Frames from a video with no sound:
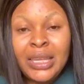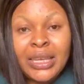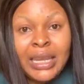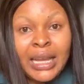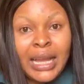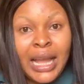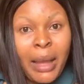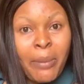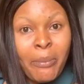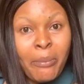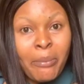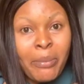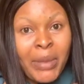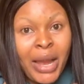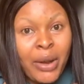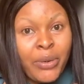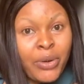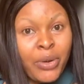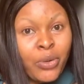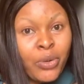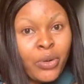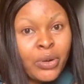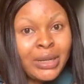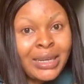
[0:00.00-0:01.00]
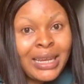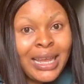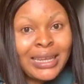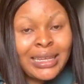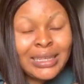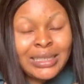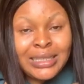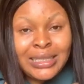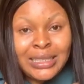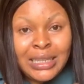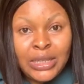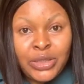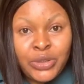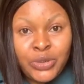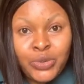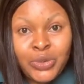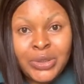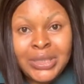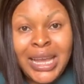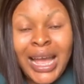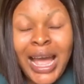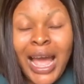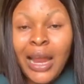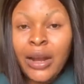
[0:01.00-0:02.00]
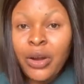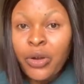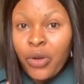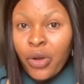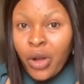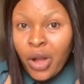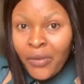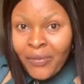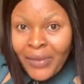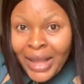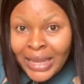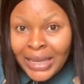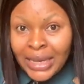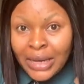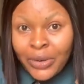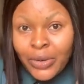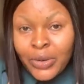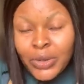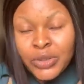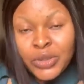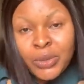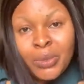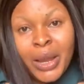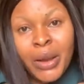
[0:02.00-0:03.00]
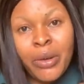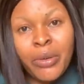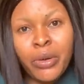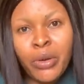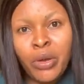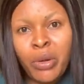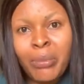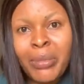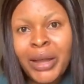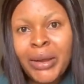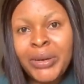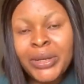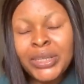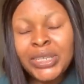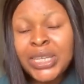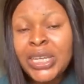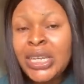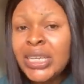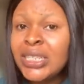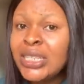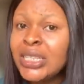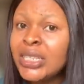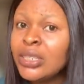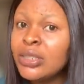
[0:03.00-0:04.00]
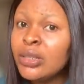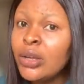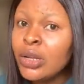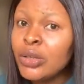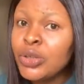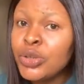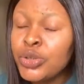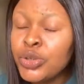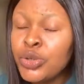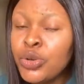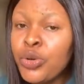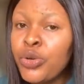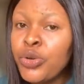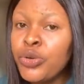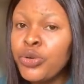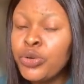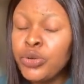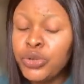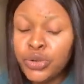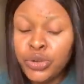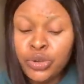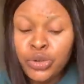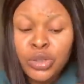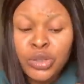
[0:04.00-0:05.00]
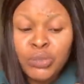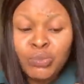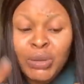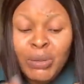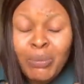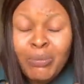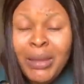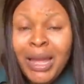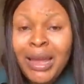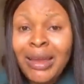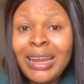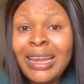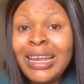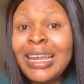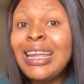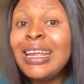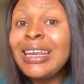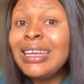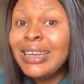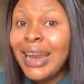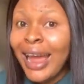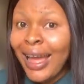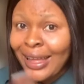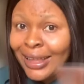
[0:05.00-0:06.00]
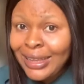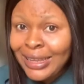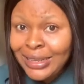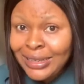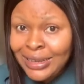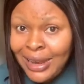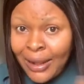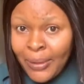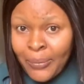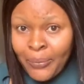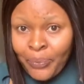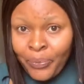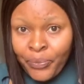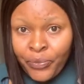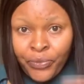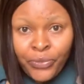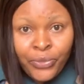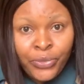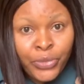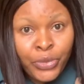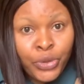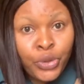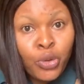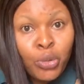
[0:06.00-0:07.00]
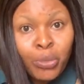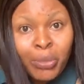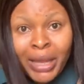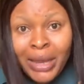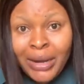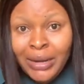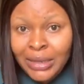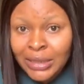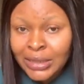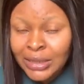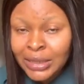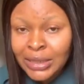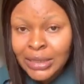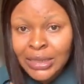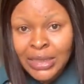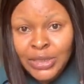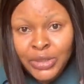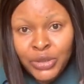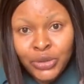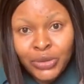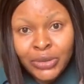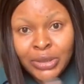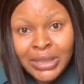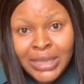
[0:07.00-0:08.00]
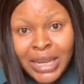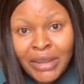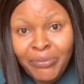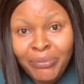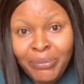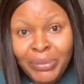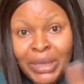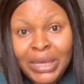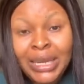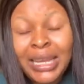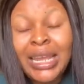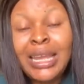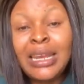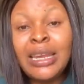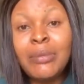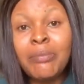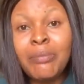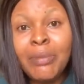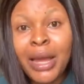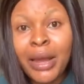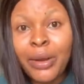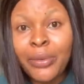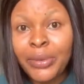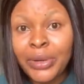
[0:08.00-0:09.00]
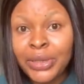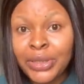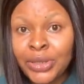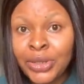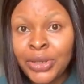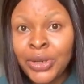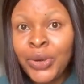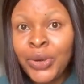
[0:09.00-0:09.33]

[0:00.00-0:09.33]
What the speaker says: they can marry under the statute and cover the customary law marriage. It is not so. You shouldn't be married either. No marriage. There shouldn't have been any marriage